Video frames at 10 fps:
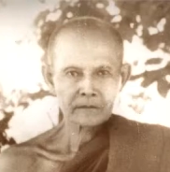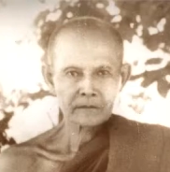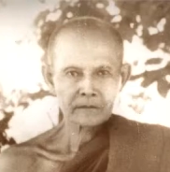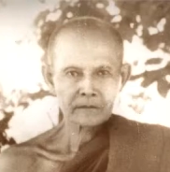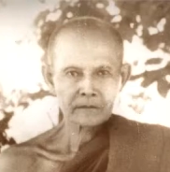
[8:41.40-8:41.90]

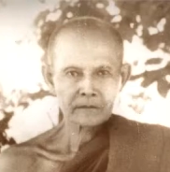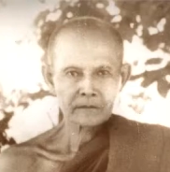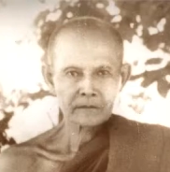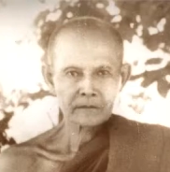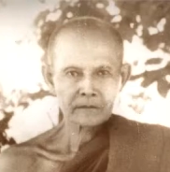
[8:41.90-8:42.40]

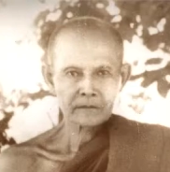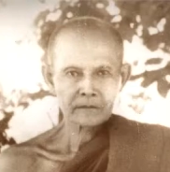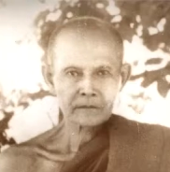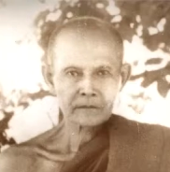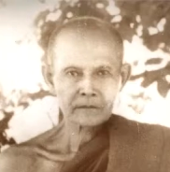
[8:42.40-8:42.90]

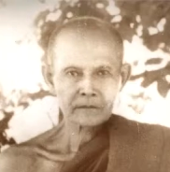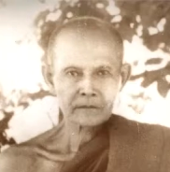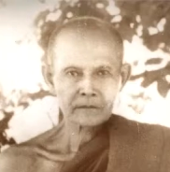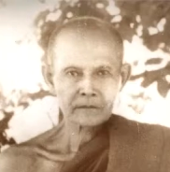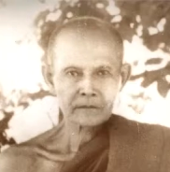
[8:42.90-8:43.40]

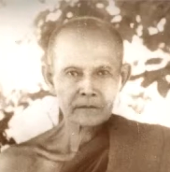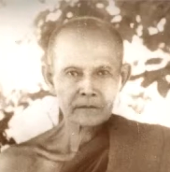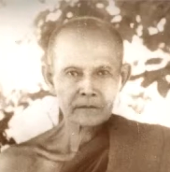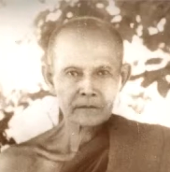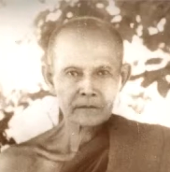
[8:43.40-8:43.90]

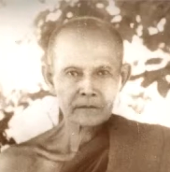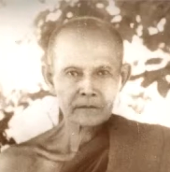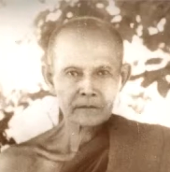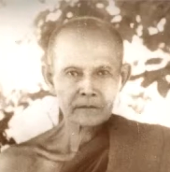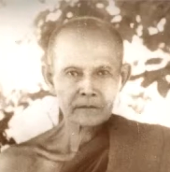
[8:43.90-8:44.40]

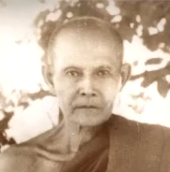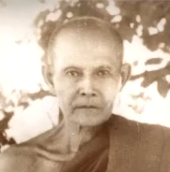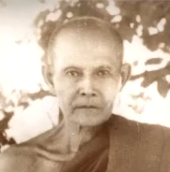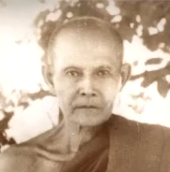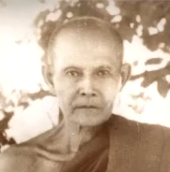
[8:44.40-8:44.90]

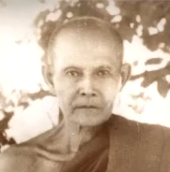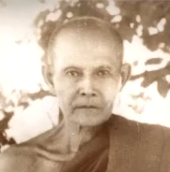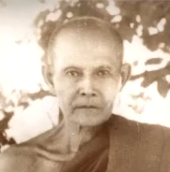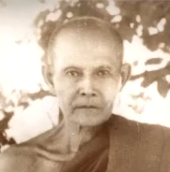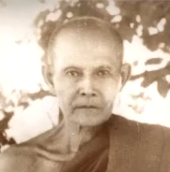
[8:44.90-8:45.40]

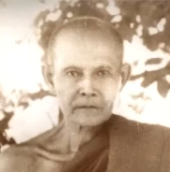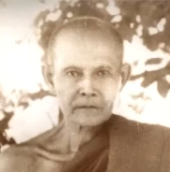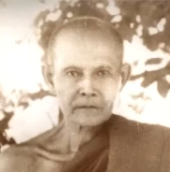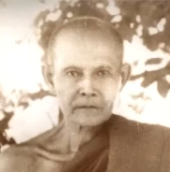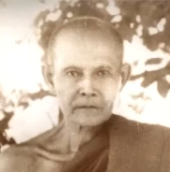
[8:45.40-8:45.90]

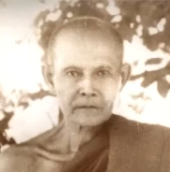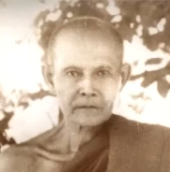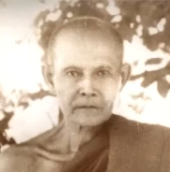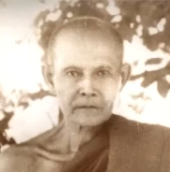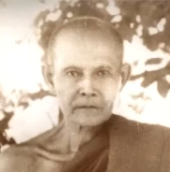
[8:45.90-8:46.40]

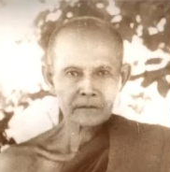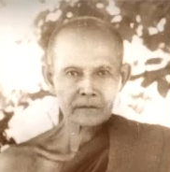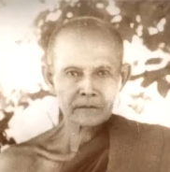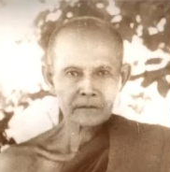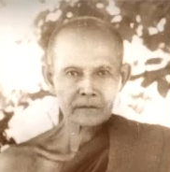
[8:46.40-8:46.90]

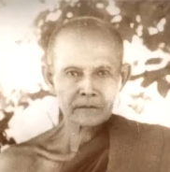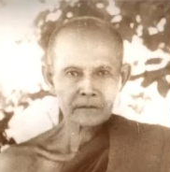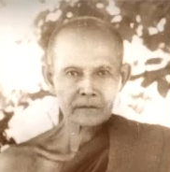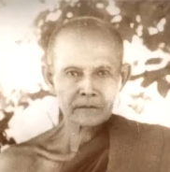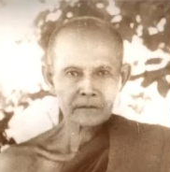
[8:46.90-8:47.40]

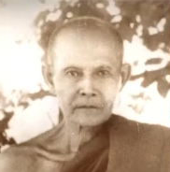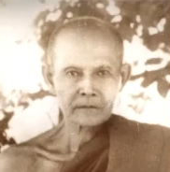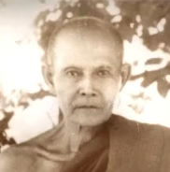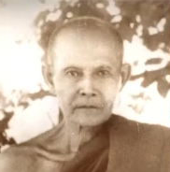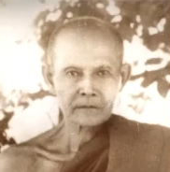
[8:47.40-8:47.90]

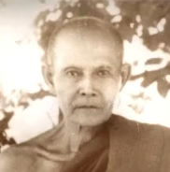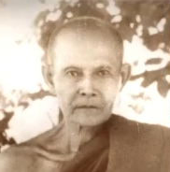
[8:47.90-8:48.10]
The face doesn't move, so there is nothing to read.